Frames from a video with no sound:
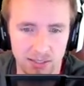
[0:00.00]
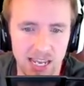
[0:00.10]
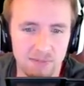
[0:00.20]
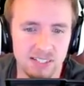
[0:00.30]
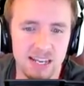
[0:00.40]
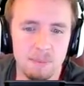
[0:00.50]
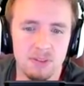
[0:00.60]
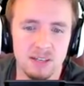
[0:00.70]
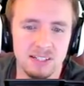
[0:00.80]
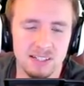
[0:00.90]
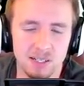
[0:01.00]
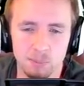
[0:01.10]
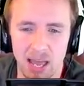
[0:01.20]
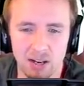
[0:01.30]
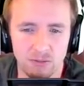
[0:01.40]
The FCM 36
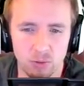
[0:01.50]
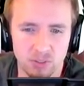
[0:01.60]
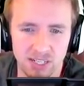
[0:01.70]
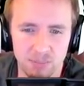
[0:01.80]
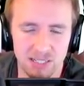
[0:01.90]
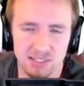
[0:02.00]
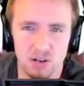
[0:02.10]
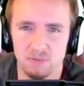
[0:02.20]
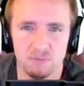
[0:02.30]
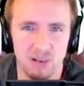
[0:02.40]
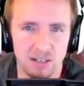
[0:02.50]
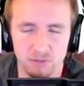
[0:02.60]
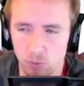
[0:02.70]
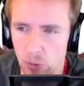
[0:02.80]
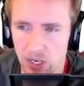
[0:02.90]
Pak 40. It's got like
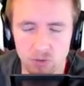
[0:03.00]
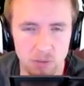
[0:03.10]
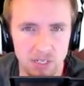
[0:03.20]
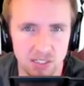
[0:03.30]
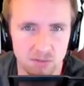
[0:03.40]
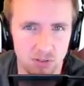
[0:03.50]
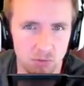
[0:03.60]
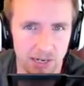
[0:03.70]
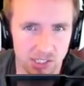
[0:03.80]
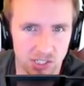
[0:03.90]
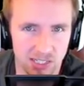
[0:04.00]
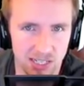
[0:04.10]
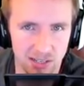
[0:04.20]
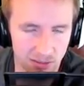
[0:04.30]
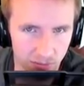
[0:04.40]
400 meters view range at
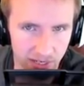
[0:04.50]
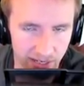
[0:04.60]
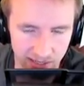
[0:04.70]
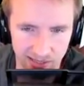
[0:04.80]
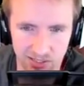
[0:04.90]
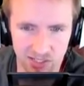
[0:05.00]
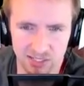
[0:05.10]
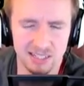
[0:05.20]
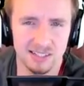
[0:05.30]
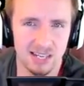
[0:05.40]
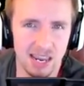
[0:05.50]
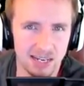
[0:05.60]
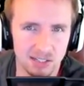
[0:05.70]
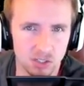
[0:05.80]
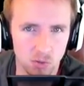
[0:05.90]
tier 3. It's just
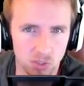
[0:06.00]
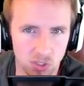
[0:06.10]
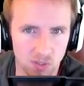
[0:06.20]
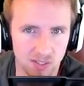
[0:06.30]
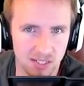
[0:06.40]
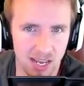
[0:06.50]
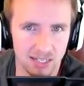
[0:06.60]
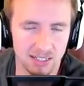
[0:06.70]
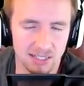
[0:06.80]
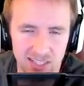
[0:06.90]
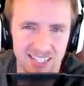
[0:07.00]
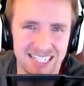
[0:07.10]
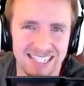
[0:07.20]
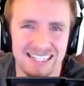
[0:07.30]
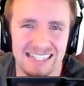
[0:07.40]
insane. It two shots tanks. This
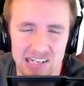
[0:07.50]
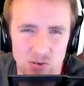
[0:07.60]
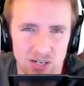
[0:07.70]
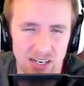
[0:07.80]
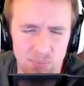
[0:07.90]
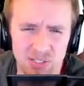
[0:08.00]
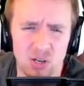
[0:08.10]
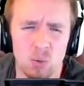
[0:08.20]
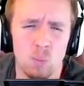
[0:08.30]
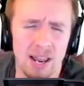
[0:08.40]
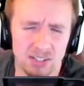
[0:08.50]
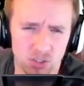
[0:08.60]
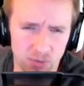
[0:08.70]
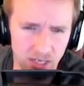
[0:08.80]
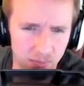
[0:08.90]
is the Seal Clubber's wet
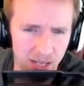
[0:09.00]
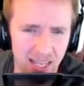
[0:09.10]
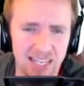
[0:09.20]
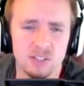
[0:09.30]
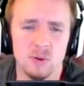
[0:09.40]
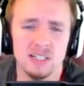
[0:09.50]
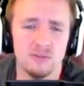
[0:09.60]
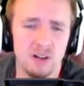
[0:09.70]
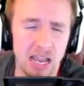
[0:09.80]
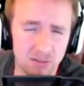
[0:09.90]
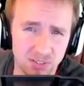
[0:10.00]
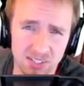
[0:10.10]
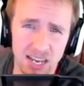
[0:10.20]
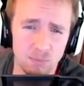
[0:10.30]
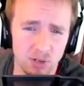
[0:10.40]
dream team. E25,
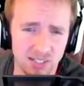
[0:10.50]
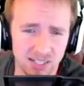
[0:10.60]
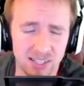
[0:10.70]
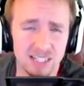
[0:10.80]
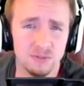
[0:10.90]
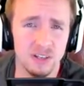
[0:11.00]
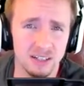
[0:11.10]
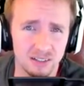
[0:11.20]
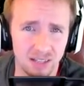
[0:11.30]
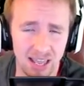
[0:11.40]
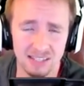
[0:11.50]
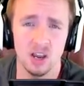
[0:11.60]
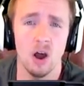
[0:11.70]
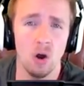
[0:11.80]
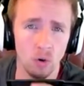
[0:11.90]
same reason. This vehicle has
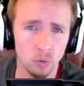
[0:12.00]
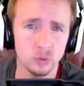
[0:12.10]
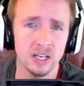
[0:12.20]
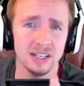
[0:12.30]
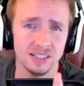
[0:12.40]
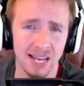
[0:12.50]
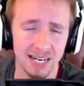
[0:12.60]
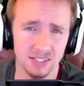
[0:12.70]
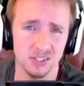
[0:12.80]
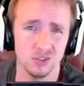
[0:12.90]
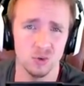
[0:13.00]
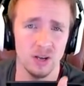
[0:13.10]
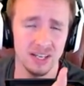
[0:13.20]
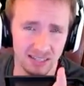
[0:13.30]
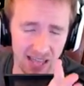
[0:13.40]
old tank
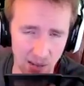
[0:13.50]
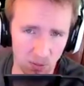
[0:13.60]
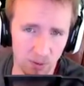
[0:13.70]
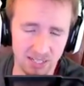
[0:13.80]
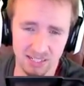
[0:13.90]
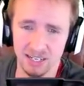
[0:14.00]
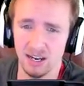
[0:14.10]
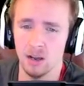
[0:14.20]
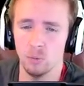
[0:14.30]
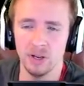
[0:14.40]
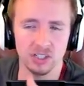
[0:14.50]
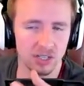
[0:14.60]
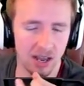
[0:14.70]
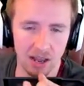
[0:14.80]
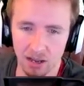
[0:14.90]
destroyer camo rating which
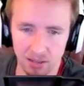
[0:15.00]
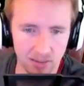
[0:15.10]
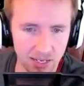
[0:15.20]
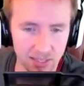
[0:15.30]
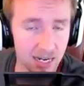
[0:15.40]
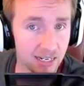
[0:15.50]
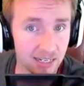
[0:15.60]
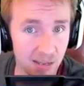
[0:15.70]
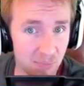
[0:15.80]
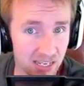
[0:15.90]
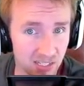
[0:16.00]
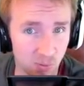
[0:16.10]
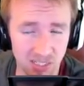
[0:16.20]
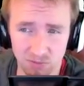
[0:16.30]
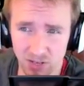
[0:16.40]
I, think that i can get my
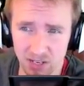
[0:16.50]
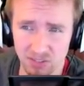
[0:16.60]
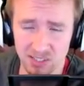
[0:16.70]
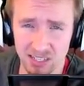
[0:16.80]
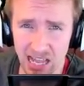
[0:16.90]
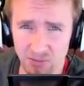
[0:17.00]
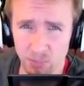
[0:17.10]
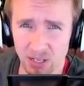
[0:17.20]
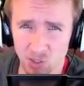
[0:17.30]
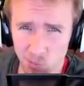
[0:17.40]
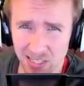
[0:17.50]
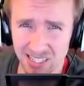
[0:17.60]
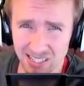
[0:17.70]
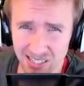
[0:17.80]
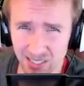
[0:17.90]
e25 to still have about
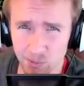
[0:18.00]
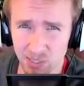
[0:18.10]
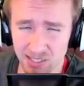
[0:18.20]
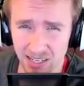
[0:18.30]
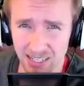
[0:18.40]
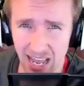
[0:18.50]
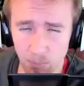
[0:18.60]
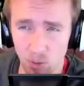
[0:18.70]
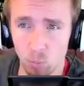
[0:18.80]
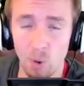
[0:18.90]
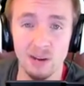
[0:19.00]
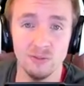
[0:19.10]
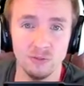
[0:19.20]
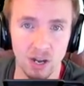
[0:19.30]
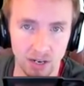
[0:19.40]
26% camo when
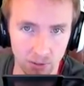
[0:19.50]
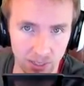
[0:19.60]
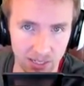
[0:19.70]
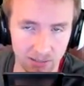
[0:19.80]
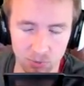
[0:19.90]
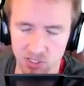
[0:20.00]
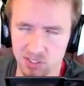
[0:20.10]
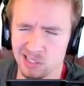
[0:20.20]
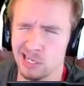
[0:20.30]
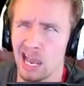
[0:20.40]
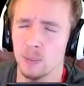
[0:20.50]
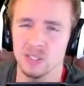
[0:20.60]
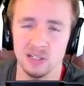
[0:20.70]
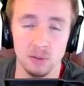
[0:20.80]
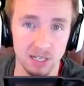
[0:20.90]
firing which is just
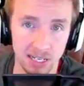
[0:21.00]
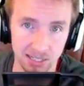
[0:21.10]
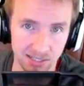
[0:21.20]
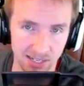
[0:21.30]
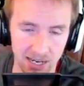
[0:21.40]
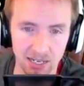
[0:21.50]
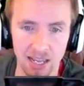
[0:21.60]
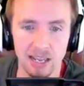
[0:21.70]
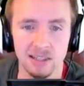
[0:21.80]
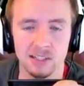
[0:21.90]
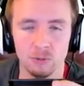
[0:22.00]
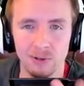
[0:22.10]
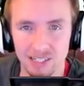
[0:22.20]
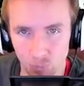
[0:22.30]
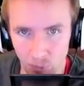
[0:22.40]
absolutely insane there's a
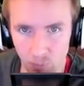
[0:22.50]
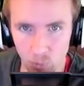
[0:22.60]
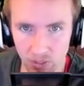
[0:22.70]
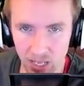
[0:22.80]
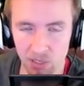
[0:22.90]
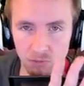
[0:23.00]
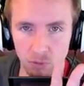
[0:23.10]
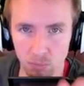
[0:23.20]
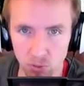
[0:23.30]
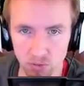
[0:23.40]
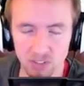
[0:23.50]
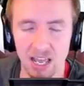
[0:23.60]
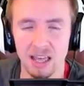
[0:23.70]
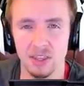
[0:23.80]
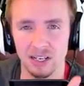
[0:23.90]
reason why wargaming removed
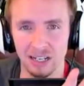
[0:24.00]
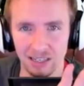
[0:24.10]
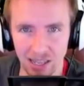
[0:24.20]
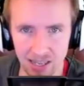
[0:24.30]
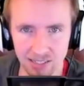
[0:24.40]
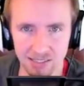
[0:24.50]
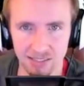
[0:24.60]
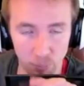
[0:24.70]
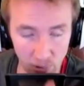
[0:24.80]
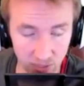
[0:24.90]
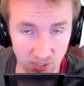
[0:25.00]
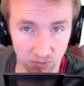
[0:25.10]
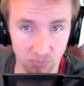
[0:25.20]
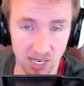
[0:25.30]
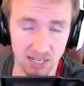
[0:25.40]
the class bonus
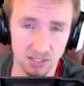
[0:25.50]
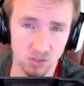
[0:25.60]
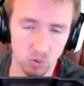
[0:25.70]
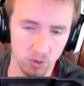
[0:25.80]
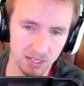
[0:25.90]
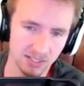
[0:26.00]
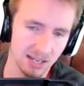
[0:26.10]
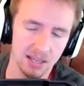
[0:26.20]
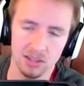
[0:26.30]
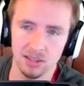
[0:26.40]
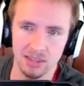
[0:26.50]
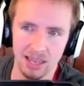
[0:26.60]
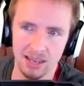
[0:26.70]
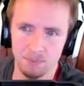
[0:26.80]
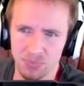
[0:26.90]
from tank destroyers that
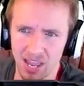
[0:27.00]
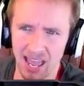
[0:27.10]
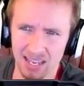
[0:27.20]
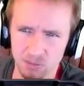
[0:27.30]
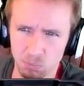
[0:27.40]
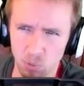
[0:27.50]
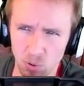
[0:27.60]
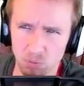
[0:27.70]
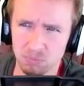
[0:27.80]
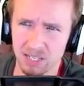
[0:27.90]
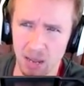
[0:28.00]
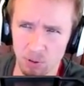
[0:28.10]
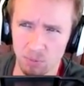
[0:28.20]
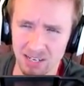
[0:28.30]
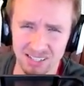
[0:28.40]
they had more
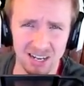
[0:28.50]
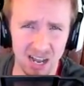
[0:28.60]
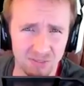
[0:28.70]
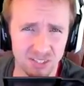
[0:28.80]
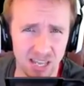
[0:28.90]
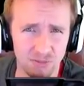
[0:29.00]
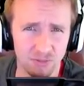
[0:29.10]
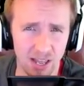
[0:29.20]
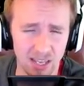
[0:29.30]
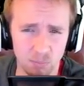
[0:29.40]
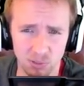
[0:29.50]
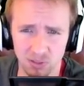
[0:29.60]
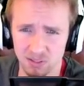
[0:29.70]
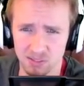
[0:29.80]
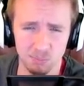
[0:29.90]
camera rating after they fired
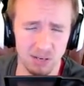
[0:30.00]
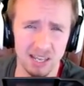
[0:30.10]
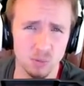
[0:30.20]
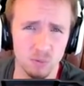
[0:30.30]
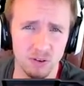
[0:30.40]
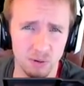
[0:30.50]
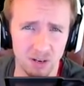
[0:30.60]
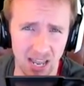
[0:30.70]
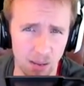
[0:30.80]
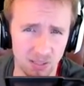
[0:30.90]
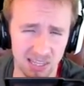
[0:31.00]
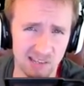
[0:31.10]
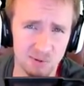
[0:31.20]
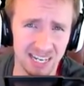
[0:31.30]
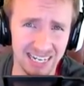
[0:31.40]
because players were very unhappy that
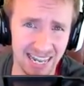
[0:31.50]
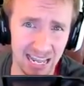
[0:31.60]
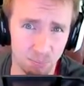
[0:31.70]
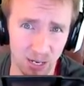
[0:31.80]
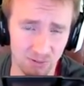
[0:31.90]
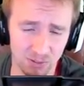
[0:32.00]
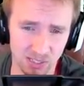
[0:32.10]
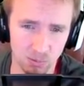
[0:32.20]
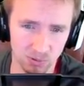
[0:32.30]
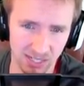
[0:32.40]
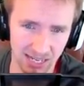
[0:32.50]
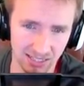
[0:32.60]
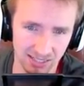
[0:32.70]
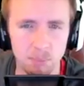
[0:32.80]
they were getting hit by invisible tanks.